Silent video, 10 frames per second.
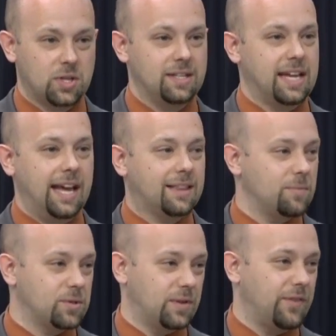going to take the
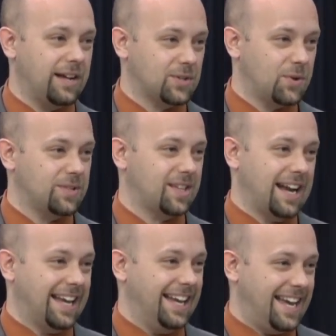most advanced course that
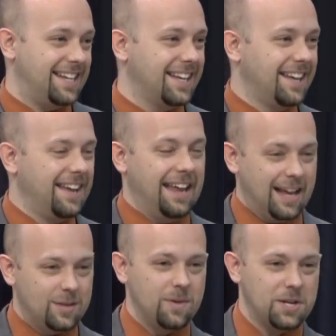I can get
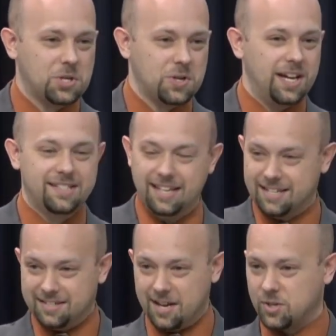in the ministry to
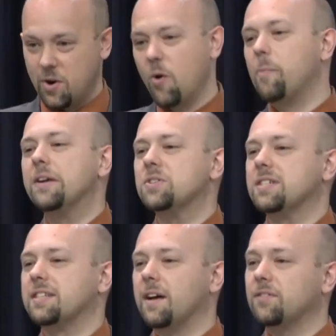touch on a whole bunch of
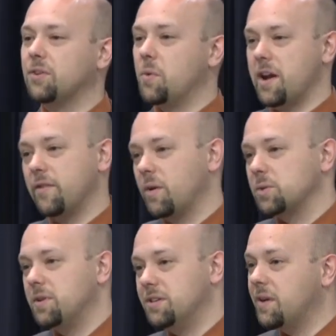stuff, so whatever He
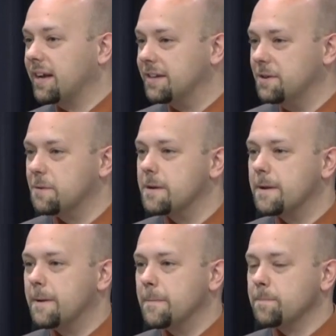wants me to do, I can do.
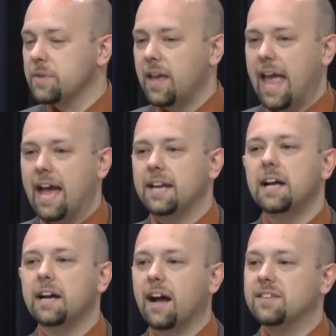And
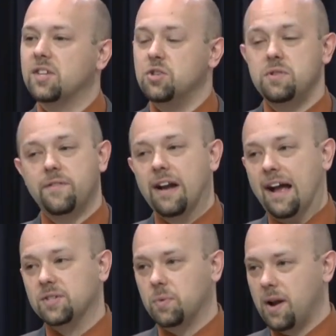uh, God said, You never
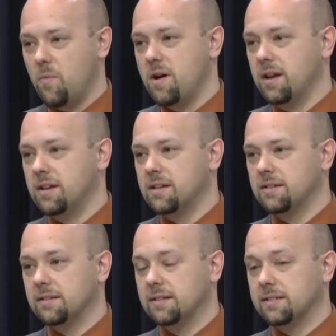asked what I wanted.
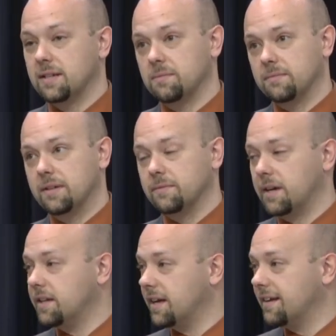I was like,
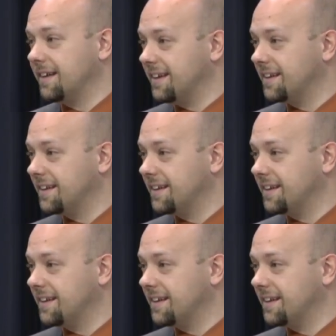Well, I.